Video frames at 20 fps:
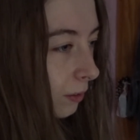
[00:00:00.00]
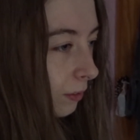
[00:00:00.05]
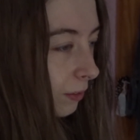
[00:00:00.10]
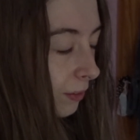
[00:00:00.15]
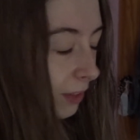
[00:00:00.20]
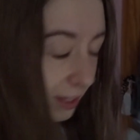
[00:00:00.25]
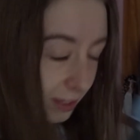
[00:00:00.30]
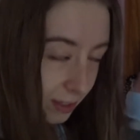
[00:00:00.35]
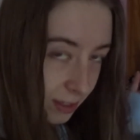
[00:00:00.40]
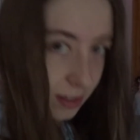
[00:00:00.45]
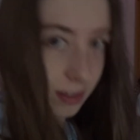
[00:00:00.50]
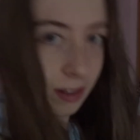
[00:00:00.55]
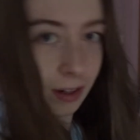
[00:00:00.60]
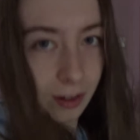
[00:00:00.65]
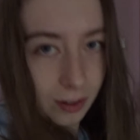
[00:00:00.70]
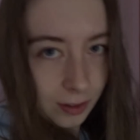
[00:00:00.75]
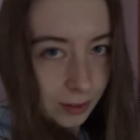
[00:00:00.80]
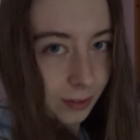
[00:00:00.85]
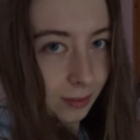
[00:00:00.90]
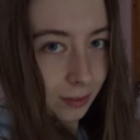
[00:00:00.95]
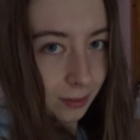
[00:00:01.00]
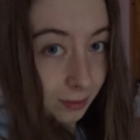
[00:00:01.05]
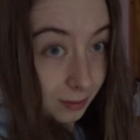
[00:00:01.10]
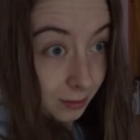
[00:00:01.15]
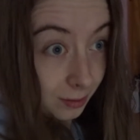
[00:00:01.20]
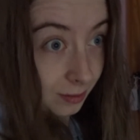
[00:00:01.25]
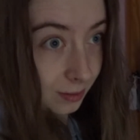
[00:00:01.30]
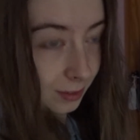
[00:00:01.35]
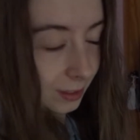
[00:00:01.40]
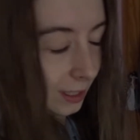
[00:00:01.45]
then start
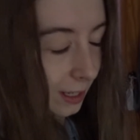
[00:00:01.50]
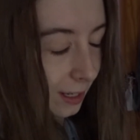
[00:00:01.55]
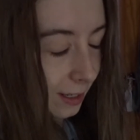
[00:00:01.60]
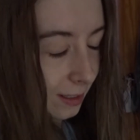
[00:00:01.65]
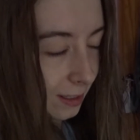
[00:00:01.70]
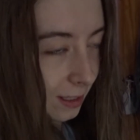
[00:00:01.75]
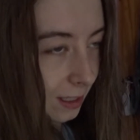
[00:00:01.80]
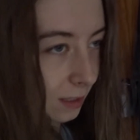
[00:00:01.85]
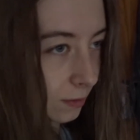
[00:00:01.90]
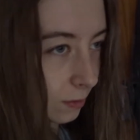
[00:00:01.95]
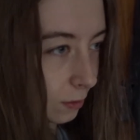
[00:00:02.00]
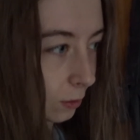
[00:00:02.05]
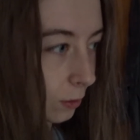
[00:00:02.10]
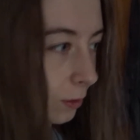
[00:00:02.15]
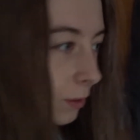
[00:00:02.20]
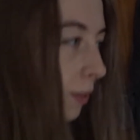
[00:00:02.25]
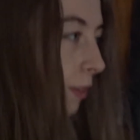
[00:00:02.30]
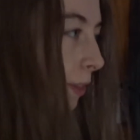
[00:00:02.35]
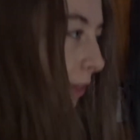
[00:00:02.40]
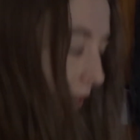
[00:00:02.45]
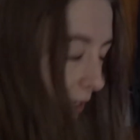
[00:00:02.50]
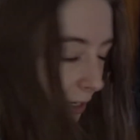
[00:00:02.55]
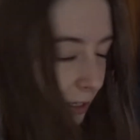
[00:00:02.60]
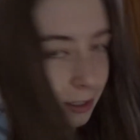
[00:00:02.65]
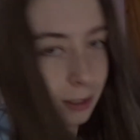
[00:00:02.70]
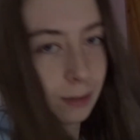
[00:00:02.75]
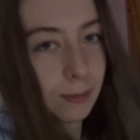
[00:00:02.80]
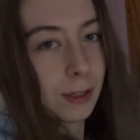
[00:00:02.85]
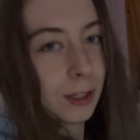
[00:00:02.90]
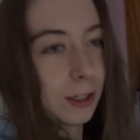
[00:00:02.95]
the next day's vlog, then I
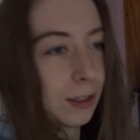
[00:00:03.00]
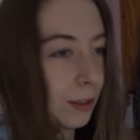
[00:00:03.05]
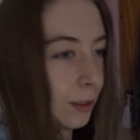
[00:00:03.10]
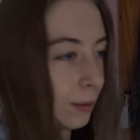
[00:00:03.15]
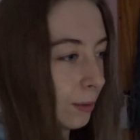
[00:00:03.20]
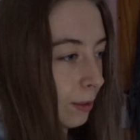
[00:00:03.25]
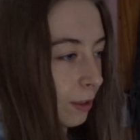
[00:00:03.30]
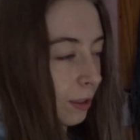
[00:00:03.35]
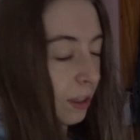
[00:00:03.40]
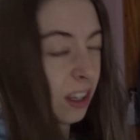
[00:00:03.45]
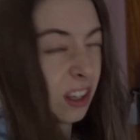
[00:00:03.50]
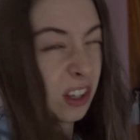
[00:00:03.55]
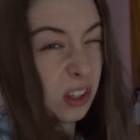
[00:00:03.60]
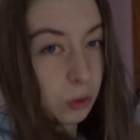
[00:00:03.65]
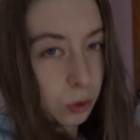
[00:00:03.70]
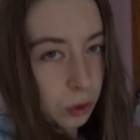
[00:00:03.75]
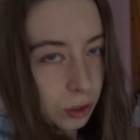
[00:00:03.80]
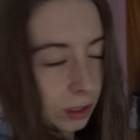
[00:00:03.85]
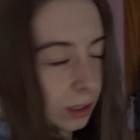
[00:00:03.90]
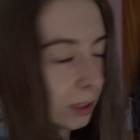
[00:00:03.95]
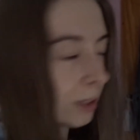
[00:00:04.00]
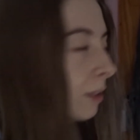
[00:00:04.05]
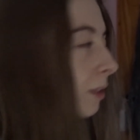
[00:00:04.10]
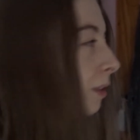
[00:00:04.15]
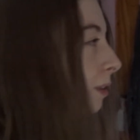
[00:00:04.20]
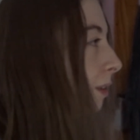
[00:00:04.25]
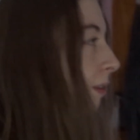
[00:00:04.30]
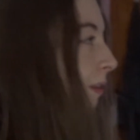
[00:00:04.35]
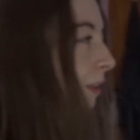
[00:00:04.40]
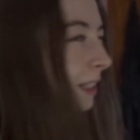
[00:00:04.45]
do my uni work, usually.
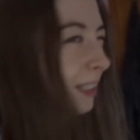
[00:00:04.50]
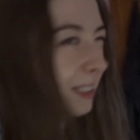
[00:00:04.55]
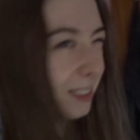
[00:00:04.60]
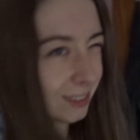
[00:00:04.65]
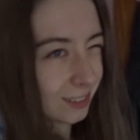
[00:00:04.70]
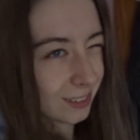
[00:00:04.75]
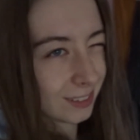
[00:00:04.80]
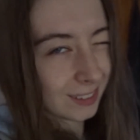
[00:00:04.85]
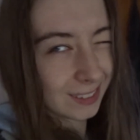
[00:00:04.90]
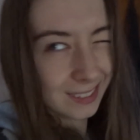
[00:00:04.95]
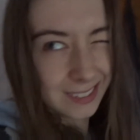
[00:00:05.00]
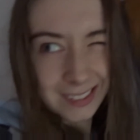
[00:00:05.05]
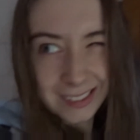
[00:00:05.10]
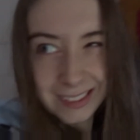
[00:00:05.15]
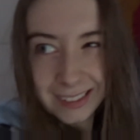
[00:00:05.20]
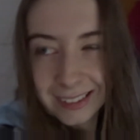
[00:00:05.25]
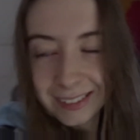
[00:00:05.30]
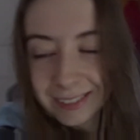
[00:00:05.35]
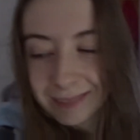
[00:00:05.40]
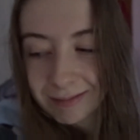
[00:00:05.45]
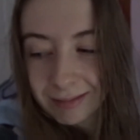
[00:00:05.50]
I didn't do that today.